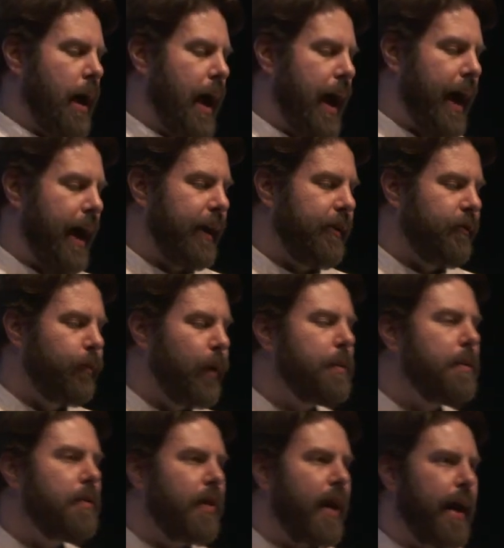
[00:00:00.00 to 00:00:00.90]
And
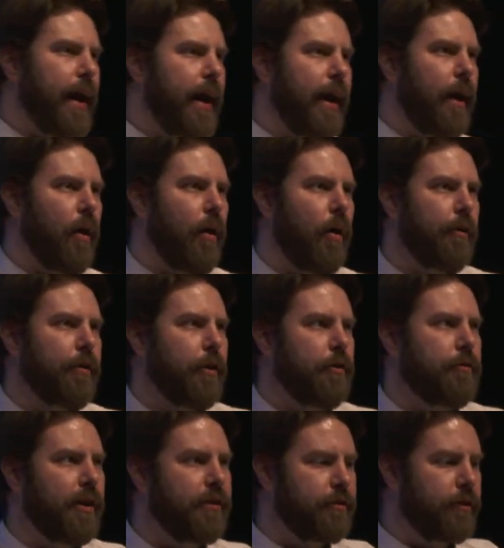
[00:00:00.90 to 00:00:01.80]
we were there on
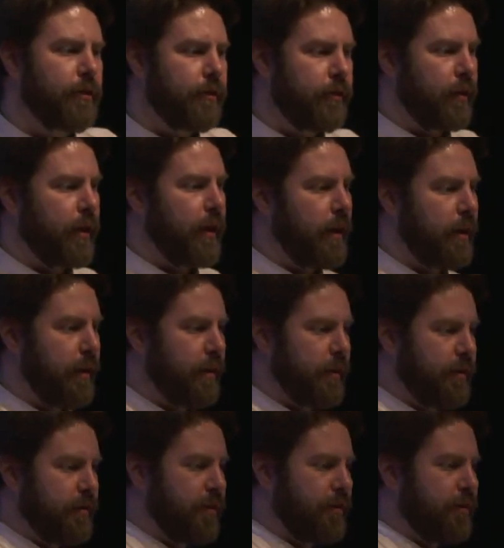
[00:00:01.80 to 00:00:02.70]
a residency
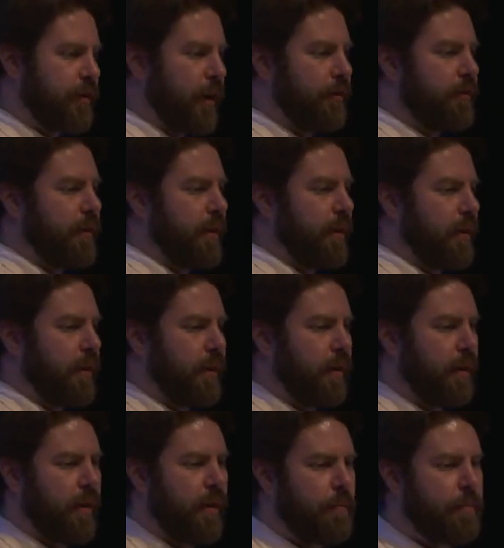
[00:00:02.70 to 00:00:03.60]

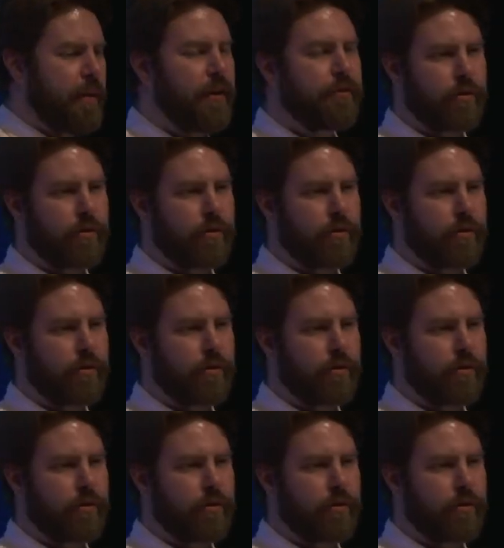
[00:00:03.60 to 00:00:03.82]
discussing uh,